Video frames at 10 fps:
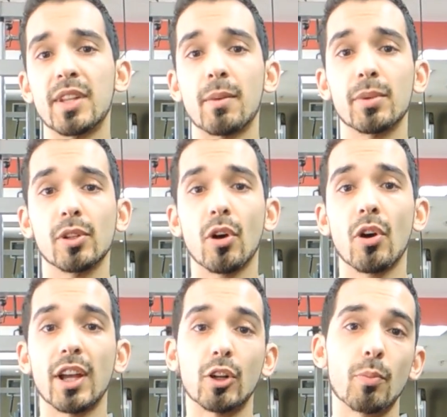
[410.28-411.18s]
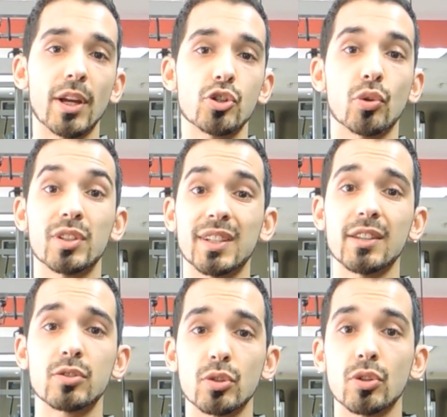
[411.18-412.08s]
down below and I'll make sure to
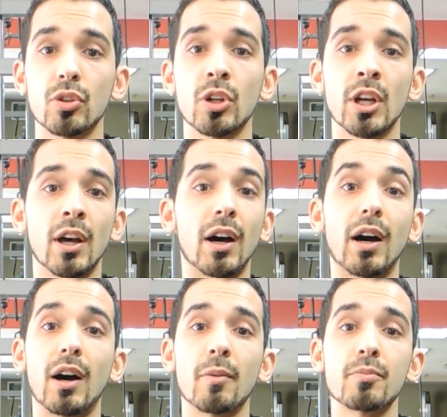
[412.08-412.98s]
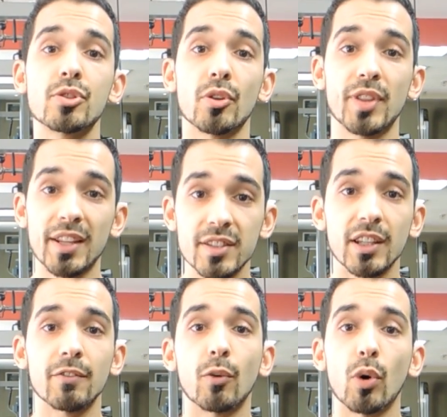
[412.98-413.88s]
get to you. So thanks
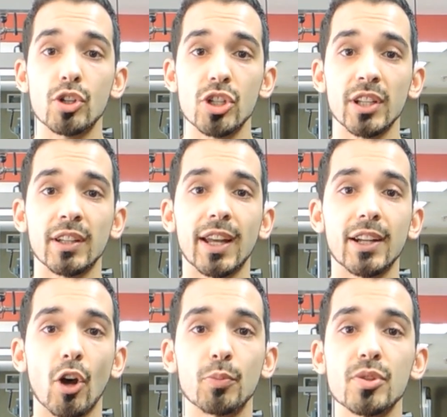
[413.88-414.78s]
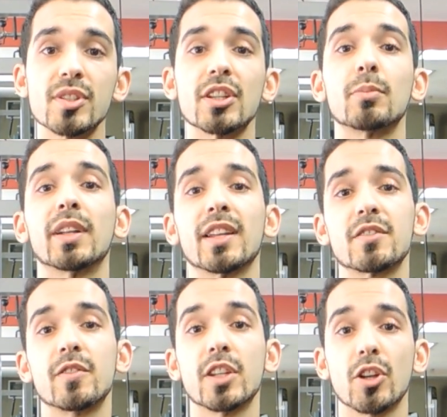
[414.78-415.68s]
again for watching and I hope to see you in my
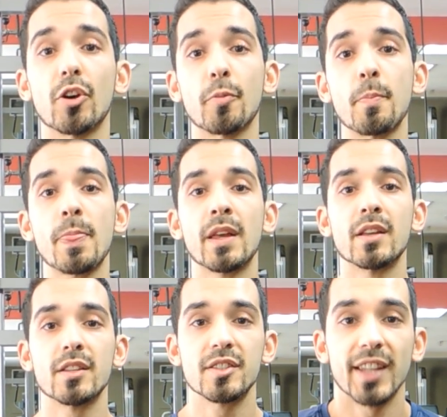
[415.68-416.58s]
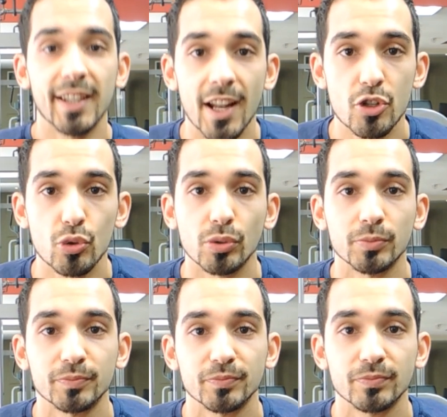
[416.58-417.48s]
next video. Stay natural.